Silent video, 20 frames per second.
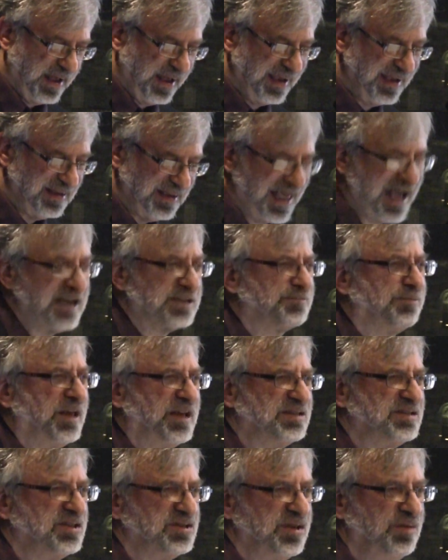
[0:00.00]
in last
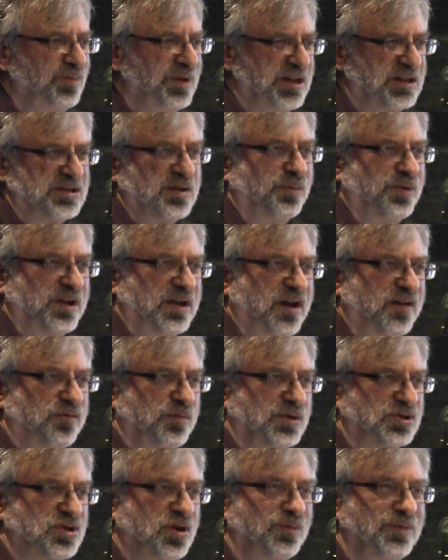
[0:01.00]
place is the municipal
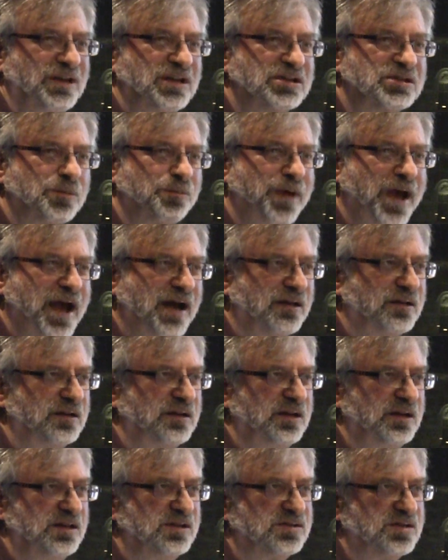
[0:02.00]
government. So
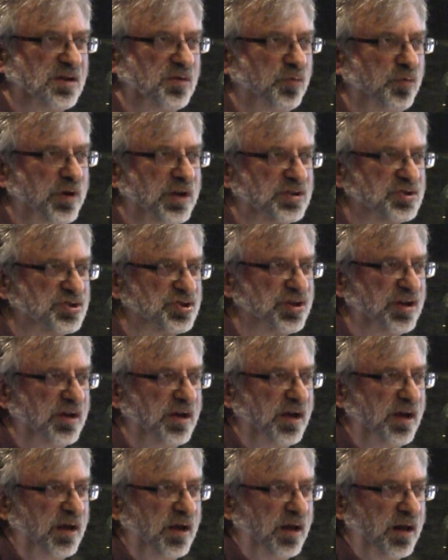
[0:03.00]
municipalities which
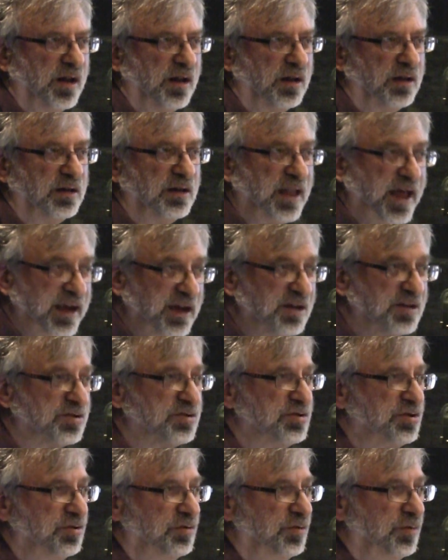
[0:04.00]
like
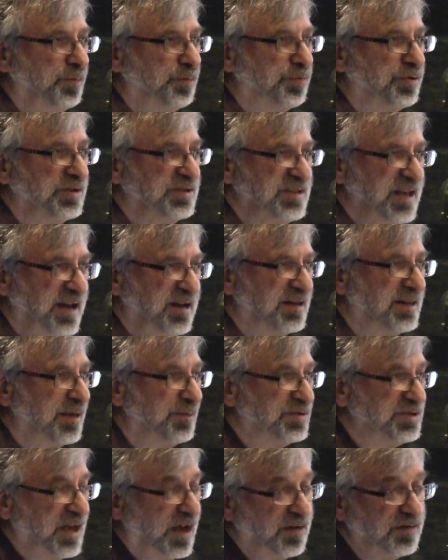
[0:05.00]
to present
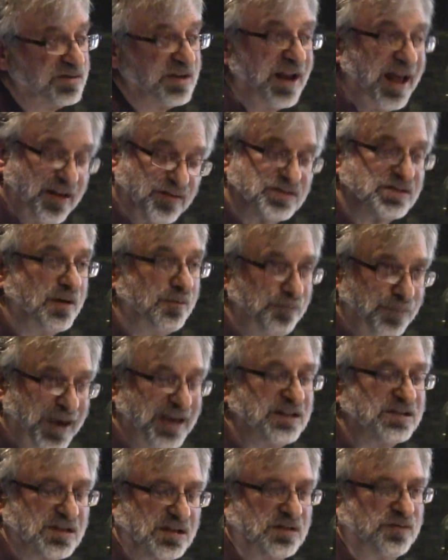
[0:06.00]
themselves and have some
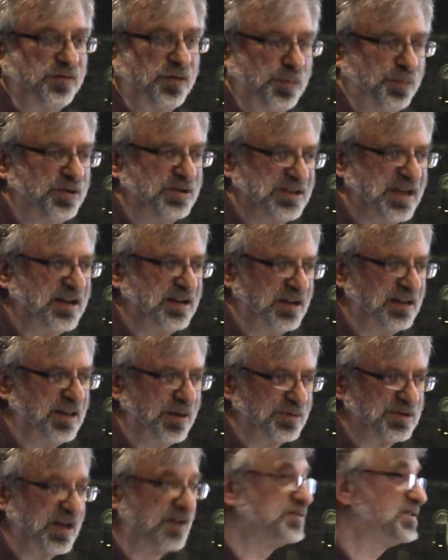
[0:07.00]
basis for presenting
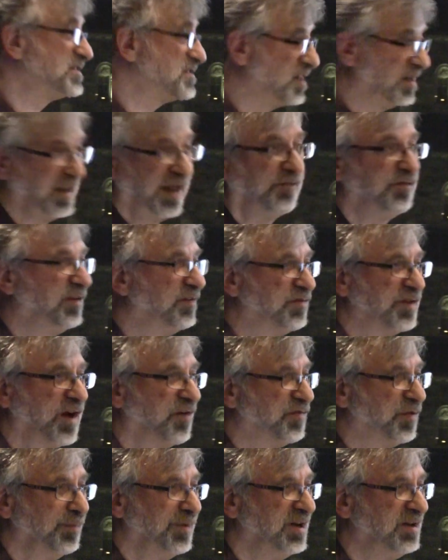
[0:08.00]
themselves at the level of
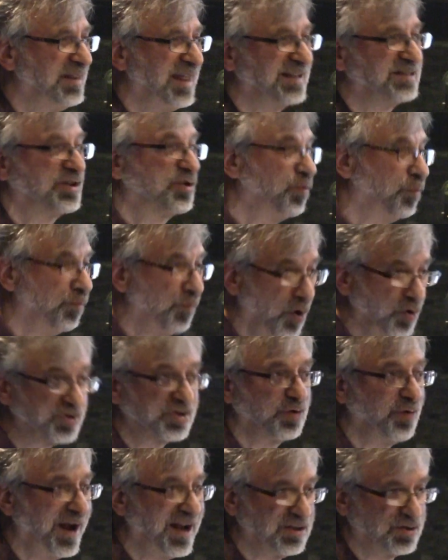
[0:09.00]
government that's
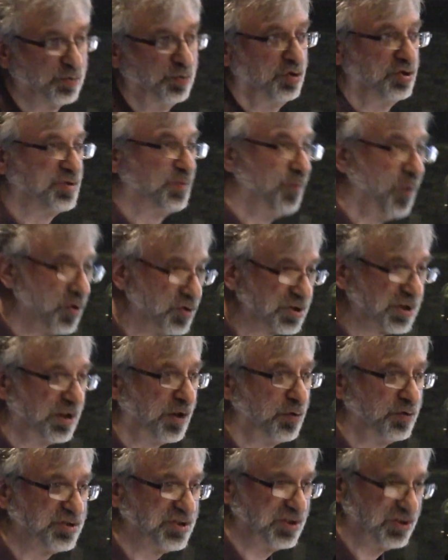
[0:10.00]
most grassroots, most
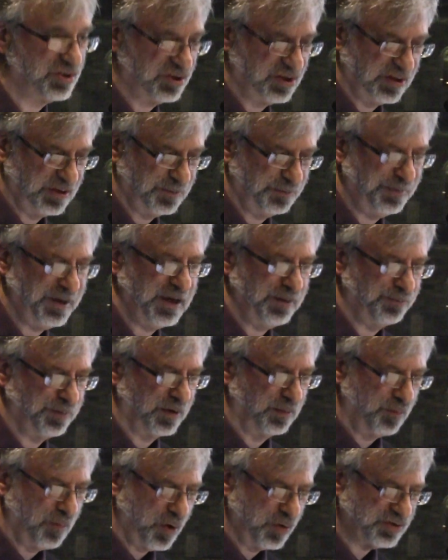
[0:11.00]
closest to the
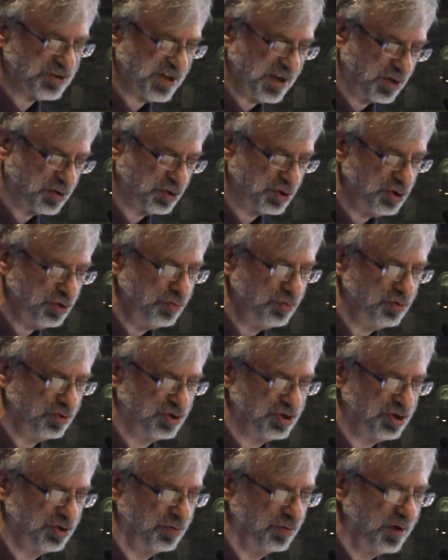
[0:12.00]
people, most attuned
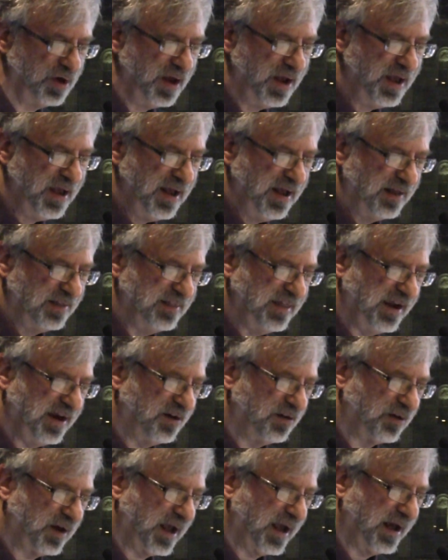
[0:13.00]
to
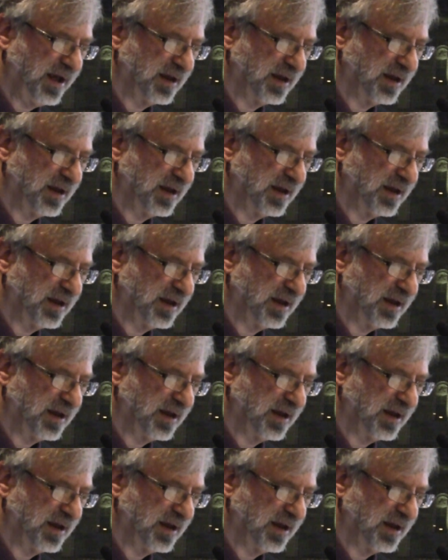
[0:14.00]
their